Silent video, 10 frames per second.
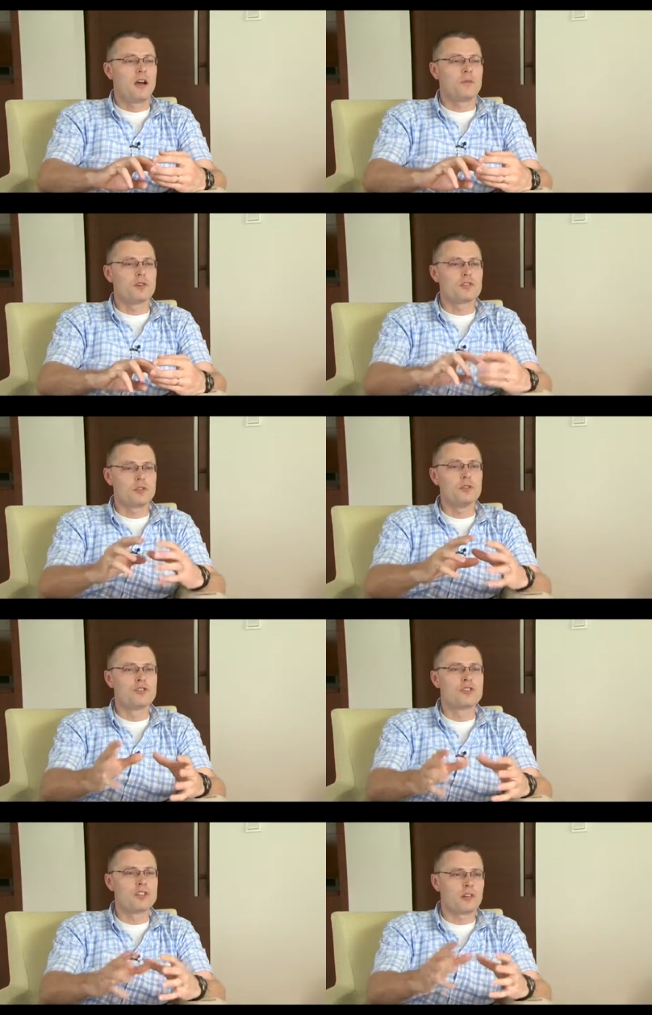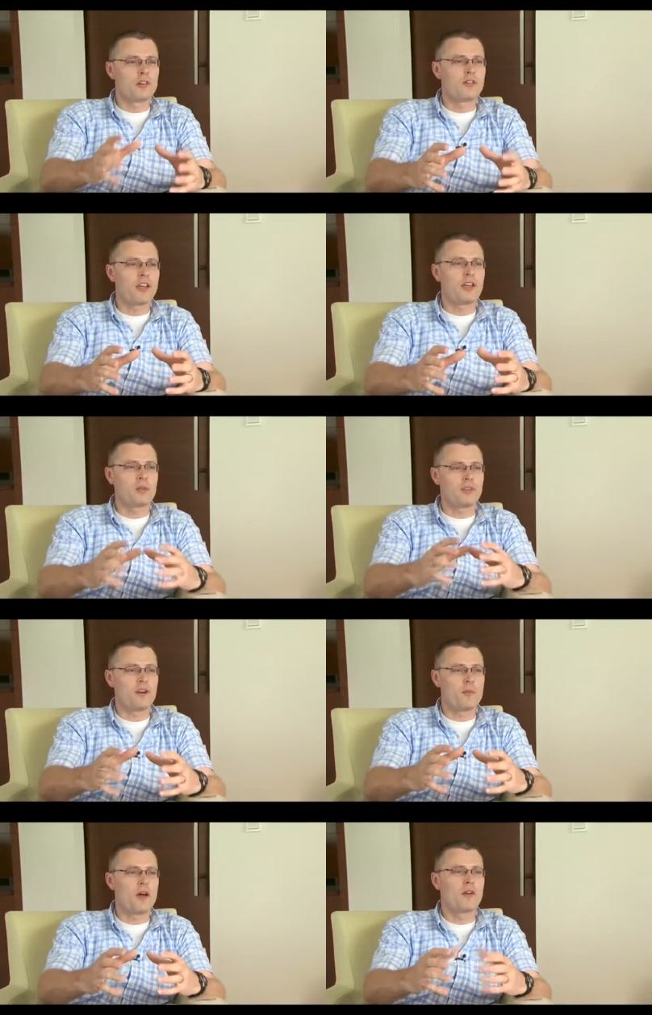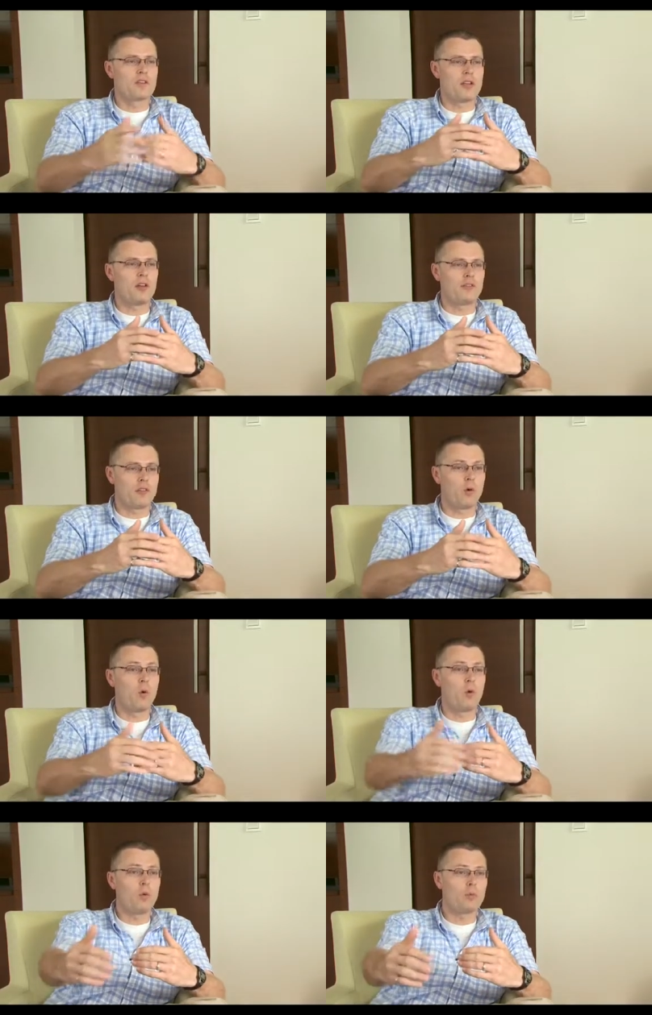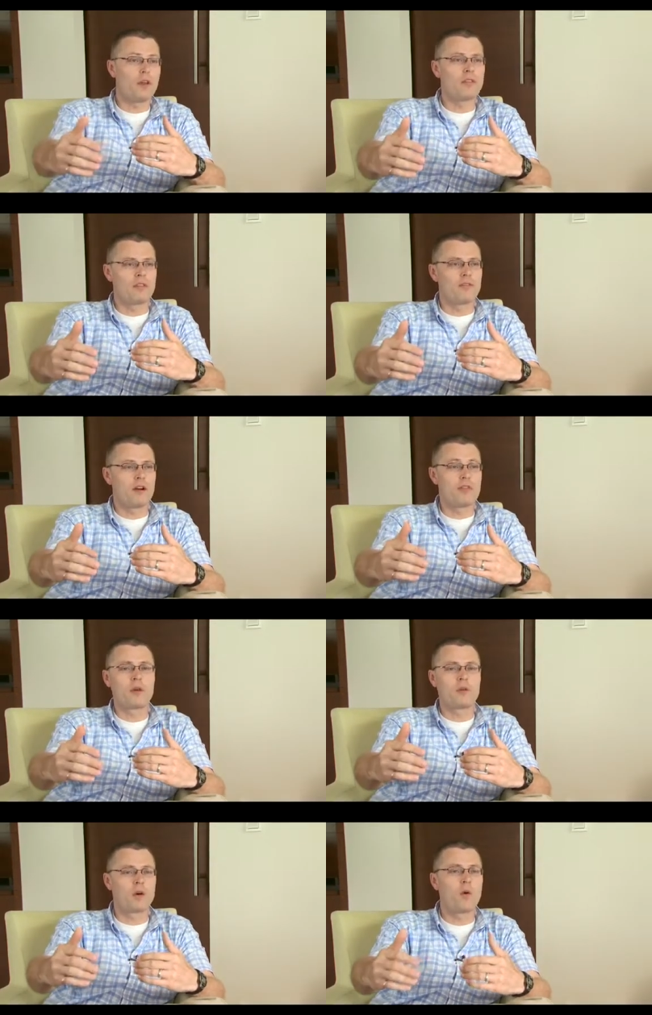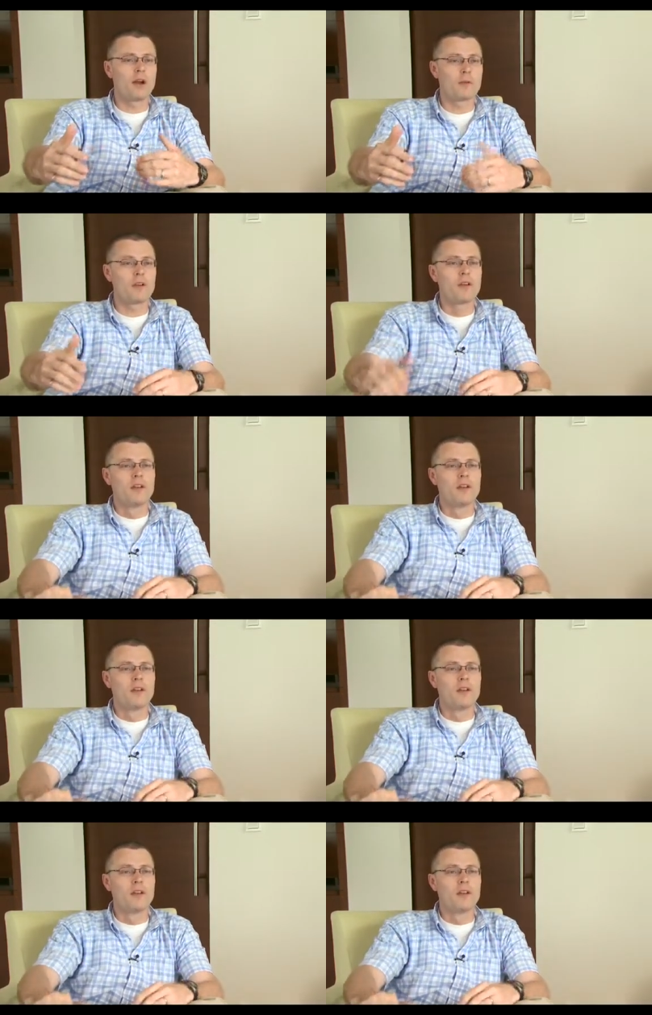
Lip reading: there's solutions that are available from Alcatel for the whole breadth of our requirement.